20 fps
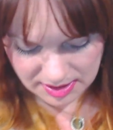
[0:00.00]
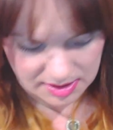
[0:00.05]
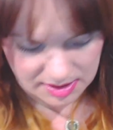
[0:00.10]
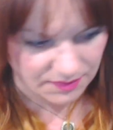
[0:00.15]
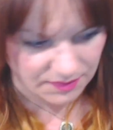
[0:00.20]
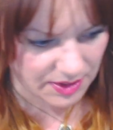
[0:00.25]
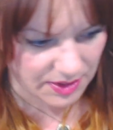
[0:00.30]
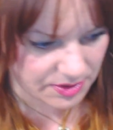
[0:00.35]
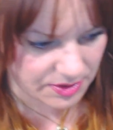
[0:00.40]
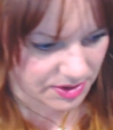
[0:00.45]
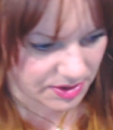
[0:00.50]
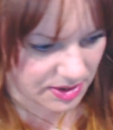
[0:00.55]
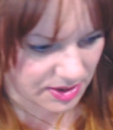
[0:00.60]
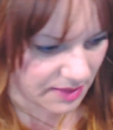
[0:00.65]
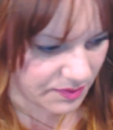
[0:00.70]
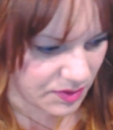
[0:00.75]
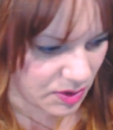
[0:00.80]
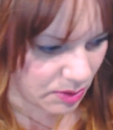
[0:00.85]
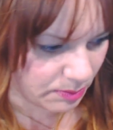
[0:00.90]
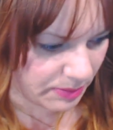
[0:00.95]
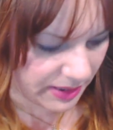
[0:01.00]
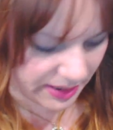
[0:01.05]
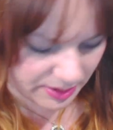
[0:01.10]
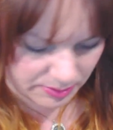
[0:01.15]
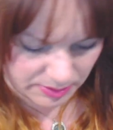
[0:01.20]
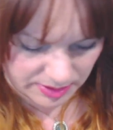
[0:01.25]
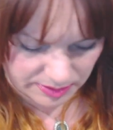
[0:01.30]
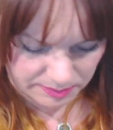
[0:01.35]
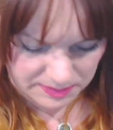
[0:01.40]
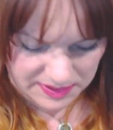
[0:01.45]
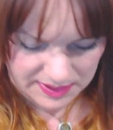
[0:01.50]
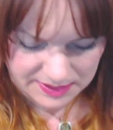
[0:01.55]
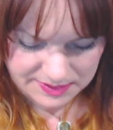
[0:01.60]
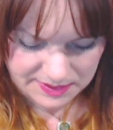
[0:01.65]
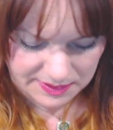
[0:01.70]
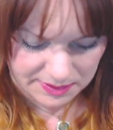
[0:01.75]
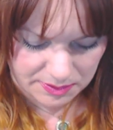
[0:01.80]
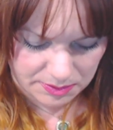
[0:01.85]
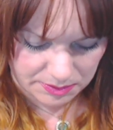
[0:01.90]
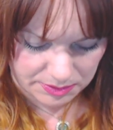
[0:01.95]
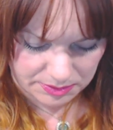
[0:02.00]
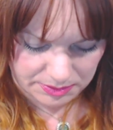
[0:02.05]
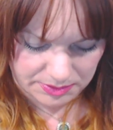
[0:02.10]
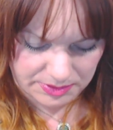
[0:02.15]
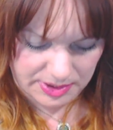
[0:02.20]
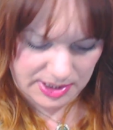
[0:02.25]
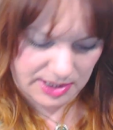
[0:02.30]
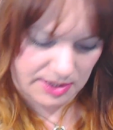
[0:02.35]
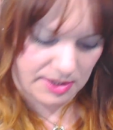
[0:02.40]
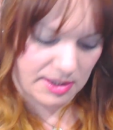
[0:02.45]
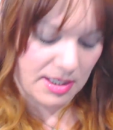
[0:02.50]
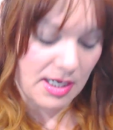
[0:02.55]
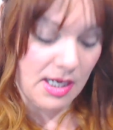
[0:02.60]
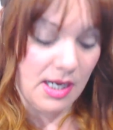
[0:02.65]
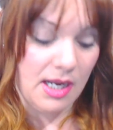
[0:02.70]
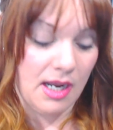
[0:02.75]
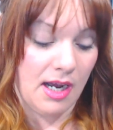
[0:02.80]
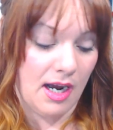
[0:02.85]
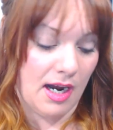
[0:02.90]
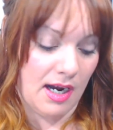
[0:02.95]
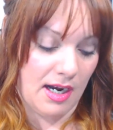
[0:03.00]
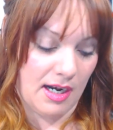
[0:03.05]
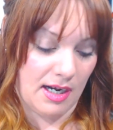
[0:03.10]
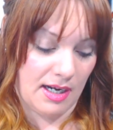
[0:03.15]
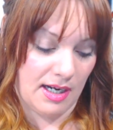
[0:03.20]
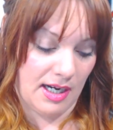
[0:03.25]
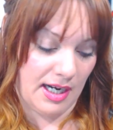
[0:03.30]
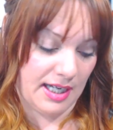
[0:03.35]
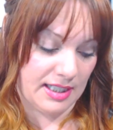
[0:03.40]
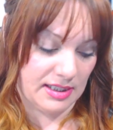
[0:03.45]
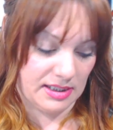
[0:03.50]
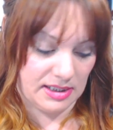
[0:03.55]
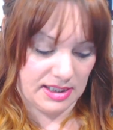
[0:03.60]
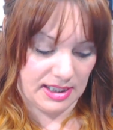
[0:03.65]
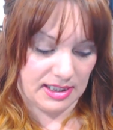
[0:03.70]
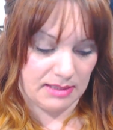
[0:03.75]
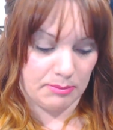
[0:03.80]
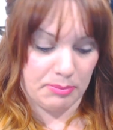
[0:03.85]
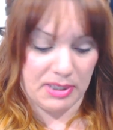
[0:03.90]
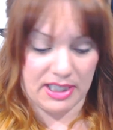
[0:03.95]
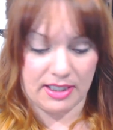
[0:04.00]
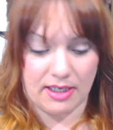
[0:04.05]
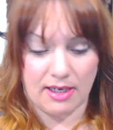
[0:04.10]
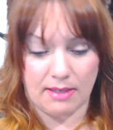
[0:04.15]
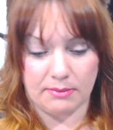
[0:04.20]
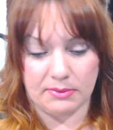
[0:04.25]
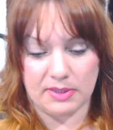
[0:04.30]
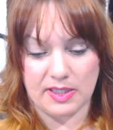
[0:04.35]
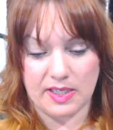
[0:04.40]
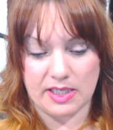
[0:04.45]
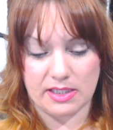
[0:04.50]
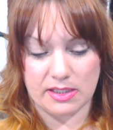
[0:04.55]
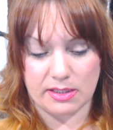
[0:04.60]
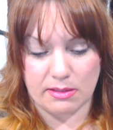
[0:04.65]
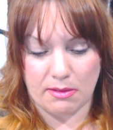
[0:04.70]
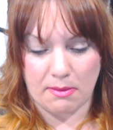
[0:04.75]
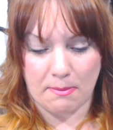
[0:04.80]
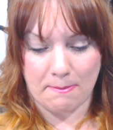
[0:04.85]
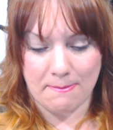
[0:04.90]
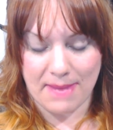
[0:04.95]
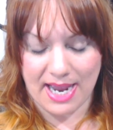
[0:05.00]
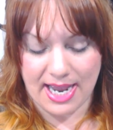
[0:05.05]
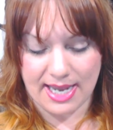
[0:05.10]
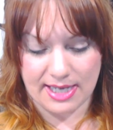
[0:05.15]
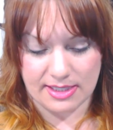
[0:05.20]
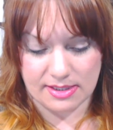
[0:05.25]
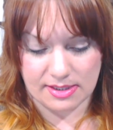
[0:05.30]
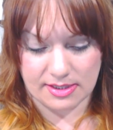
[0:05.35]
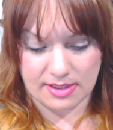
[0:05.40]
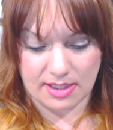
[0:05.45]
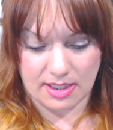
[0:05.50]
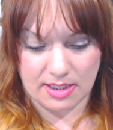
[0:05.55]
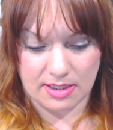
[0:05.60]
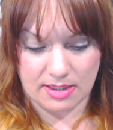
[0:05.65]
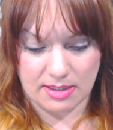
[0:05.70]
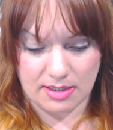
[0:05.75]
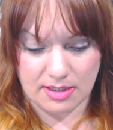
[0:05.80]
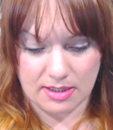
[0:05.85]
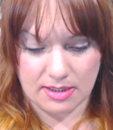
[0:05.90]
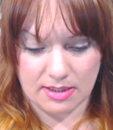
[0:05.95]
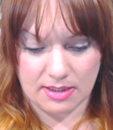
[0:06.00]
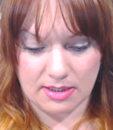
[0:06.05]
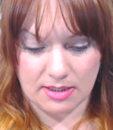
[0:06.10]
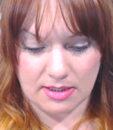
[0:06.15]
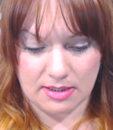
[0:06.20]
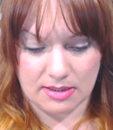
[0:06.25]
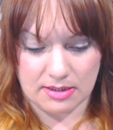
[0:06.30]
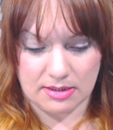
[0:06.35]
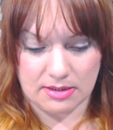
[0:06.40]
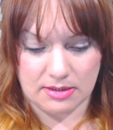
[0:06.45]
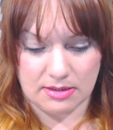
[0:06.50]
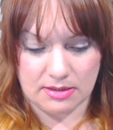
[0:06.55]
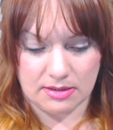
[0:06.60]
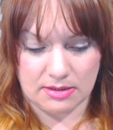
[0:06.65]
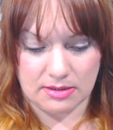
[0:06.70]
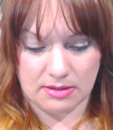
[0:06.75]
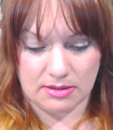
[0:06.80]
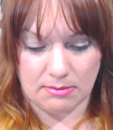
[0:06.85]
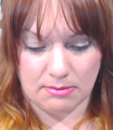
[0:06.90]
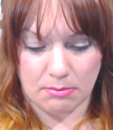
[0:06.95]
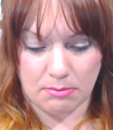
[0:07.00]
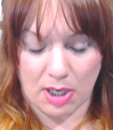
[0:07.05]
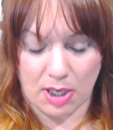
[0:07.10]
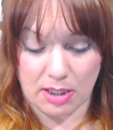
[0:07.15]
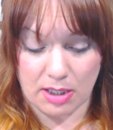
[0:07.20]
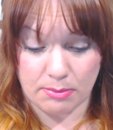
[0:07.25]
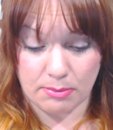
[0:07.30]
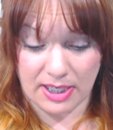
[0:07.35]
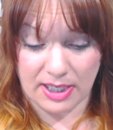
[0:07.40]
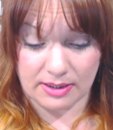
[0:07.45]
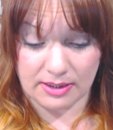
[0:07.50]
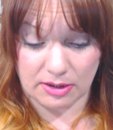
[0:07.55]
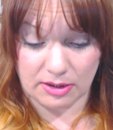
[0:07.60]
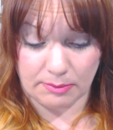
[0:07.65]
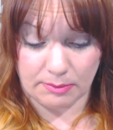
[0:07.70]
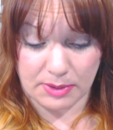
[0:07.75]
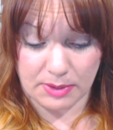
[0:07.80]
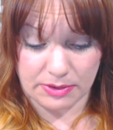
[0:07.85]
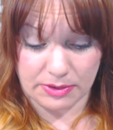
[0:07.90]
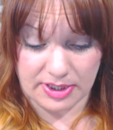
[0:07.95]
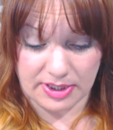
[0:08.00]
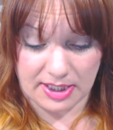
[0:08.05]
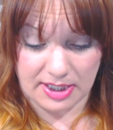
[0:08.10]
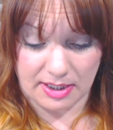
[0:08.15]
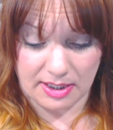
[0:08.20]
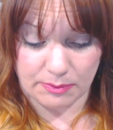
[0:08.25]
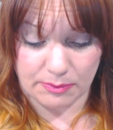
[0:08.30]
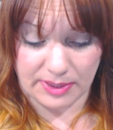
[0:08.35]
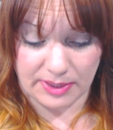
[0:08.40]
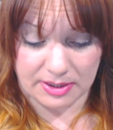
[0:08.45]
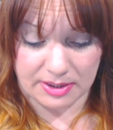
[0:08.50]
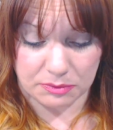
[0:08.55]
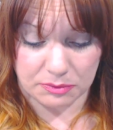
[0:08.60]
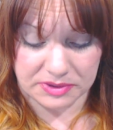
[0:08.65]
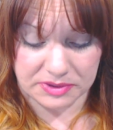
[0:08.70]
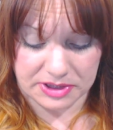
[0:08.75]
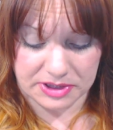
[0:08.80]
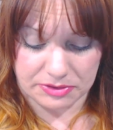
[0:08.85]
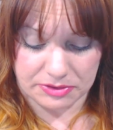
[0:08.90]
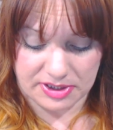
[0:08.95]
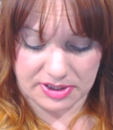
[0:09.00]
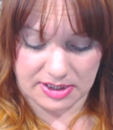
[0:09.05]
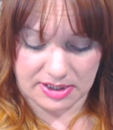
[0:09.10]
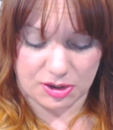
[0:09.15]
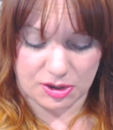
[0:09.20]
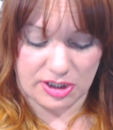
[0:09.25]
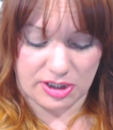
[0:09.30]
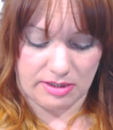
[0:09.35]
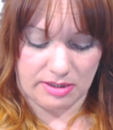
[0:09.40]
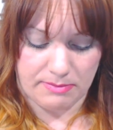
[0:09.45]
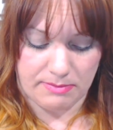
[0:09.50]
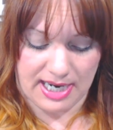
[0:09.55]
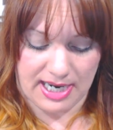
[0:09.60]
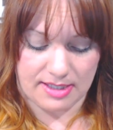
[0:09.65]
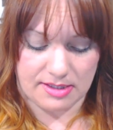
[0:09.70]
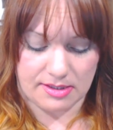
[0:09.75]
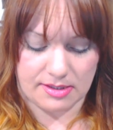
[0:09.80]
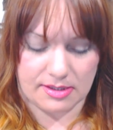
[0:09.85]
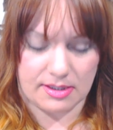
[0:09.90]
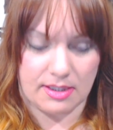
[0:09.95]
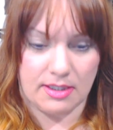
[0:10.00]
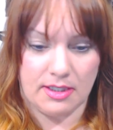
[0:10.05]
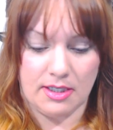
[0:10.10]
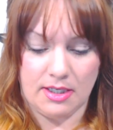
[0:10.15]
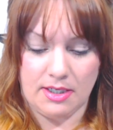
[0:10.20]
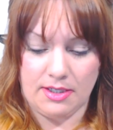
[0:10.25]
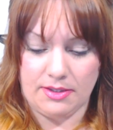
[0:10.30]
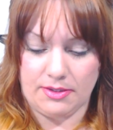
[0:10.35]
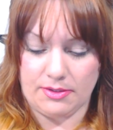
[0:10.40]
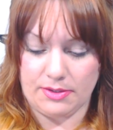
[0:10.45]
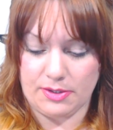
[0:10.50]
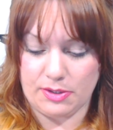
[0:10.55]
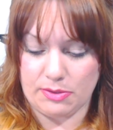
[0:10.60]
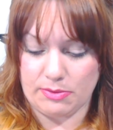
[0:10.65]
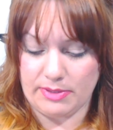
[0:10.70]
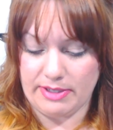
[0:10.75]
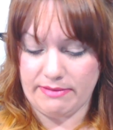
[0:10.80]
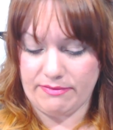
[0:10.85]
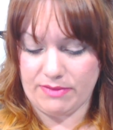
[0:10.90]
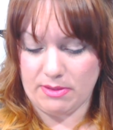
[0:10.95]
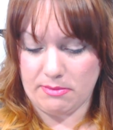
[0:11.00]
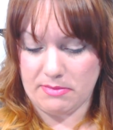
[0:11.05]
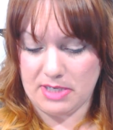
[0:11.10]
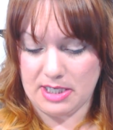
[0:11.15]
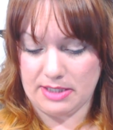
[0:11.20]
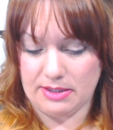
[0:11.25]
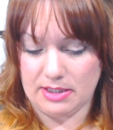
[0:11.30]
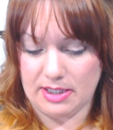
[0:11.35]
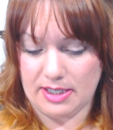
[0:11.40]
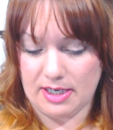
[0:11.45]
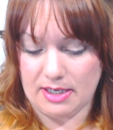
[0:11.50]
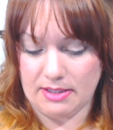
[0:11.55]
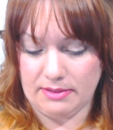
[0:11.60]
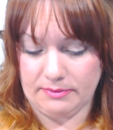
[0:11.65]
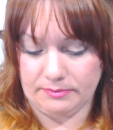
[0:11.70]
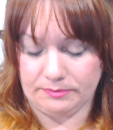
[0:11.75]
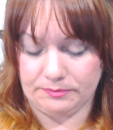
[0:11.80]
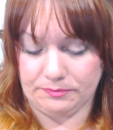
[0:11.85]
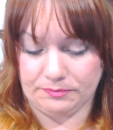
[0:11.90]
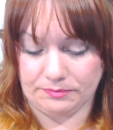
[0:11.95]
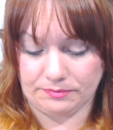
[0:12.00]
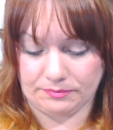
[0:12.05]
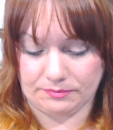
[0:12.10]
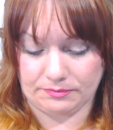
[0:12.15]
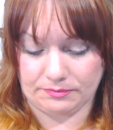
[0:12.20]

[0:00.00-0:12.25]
all kinds of other stuff, so bear with me as I go through this. I did pick up this mask, Bara by Look Beauty Wrinkle Reducing Sheet Mask. There's 3 of them in there.